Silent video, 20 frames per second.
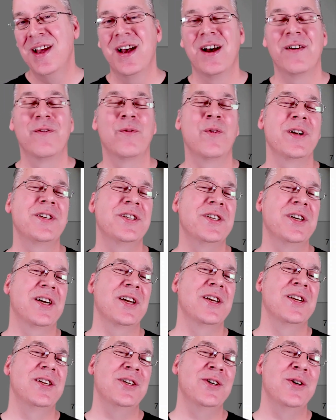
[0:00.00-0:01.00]
of what you
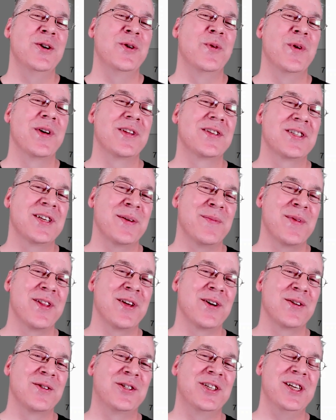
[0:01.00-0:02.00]
can do with some of
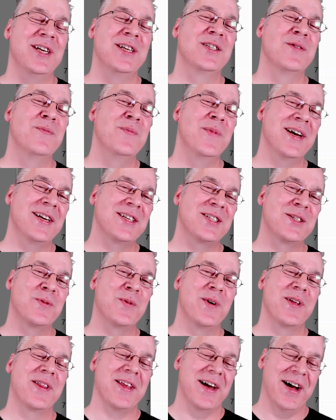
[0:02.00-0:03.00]
those genes mixed
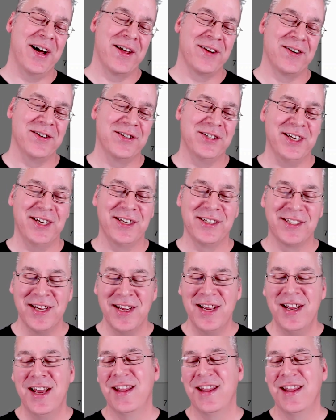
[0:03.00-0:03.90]
with other genes.